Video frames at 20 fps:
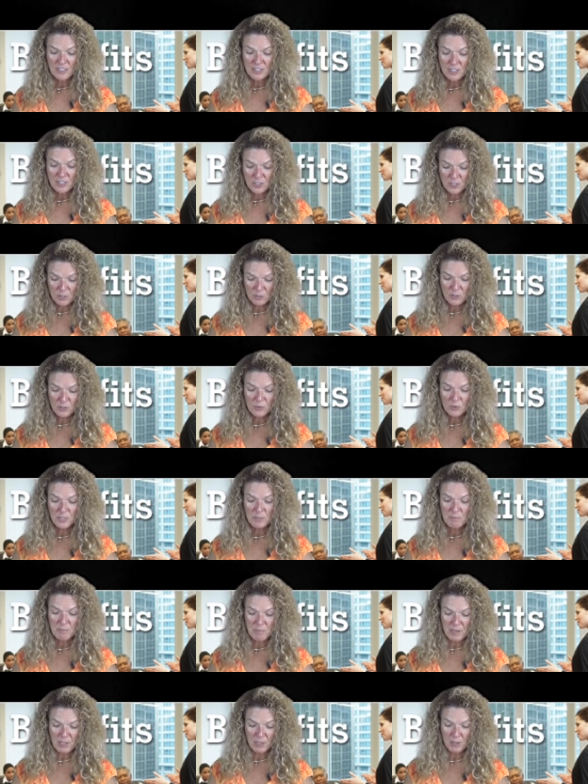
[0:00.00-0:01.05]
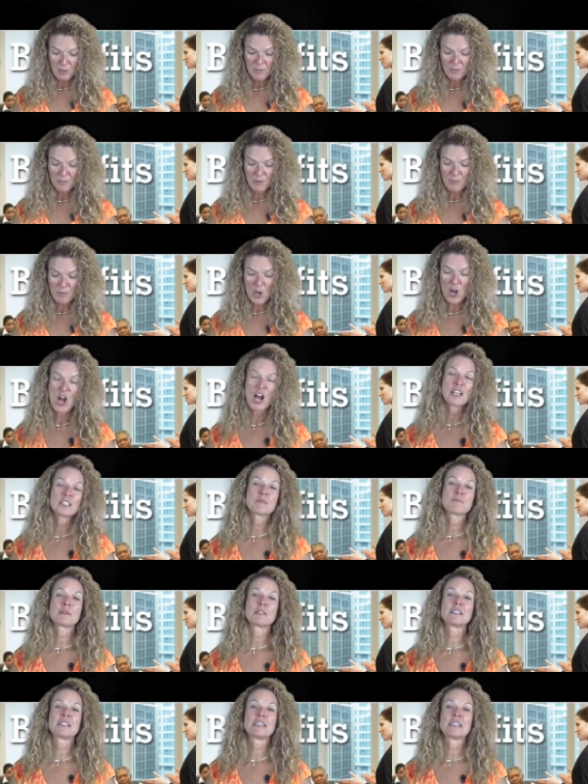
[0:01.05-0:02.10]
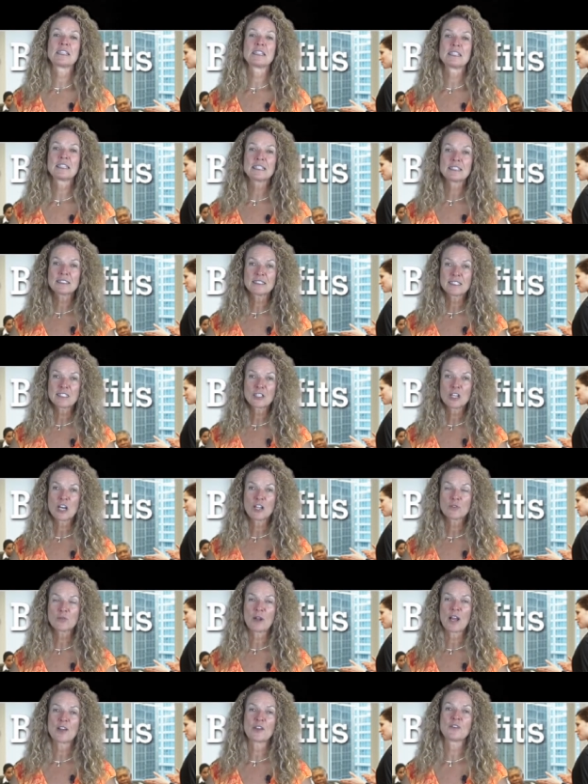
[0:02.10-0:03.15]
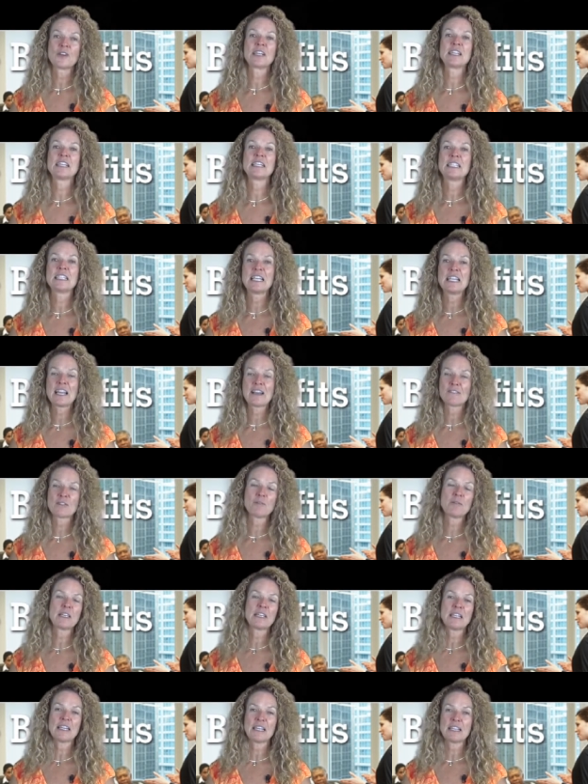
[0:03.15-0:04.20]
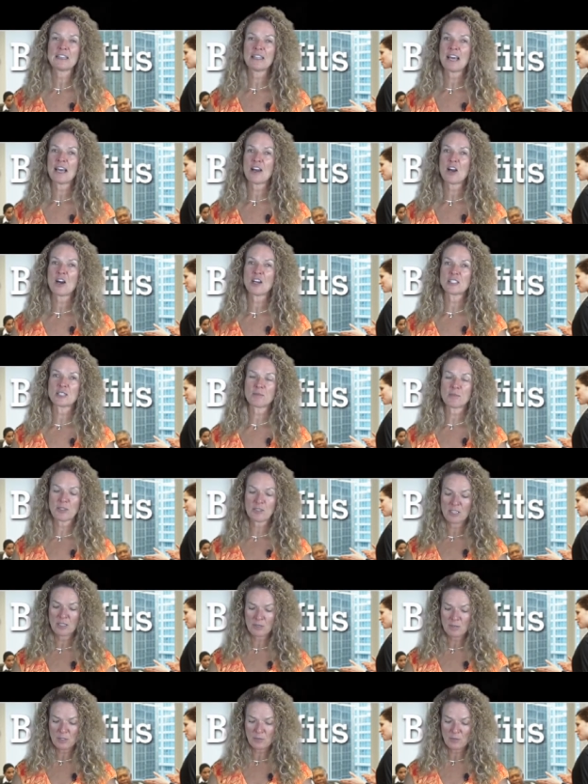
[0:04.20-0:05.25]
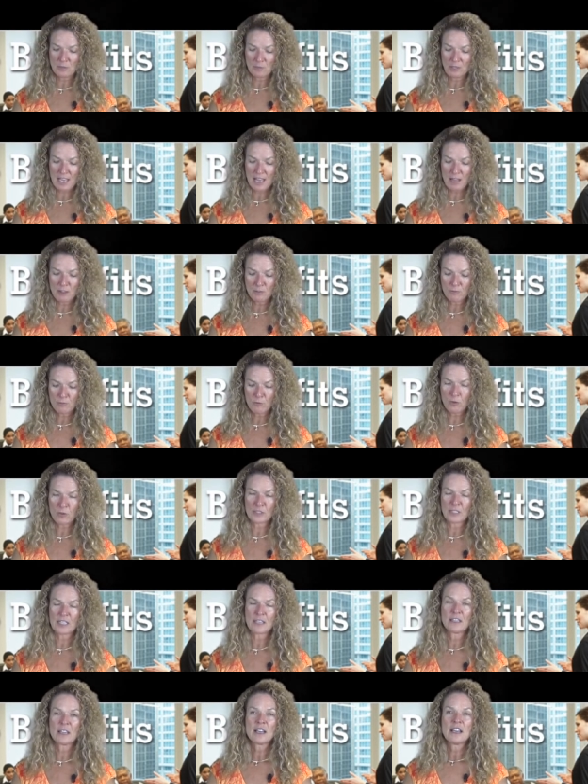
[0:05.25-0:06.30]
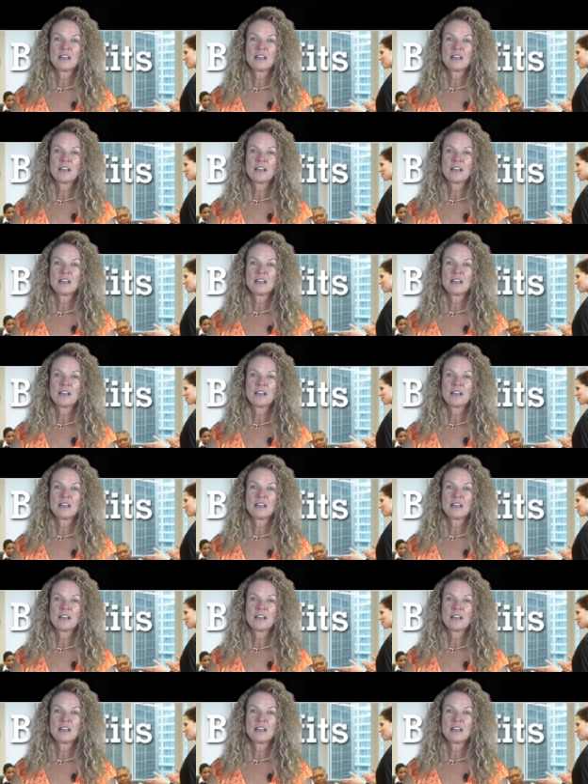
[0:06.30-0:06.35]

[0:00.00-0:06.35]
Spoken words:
surgery bill from a hospital in Littleton, Colorado, and he'd never been in that hospital. He was from California.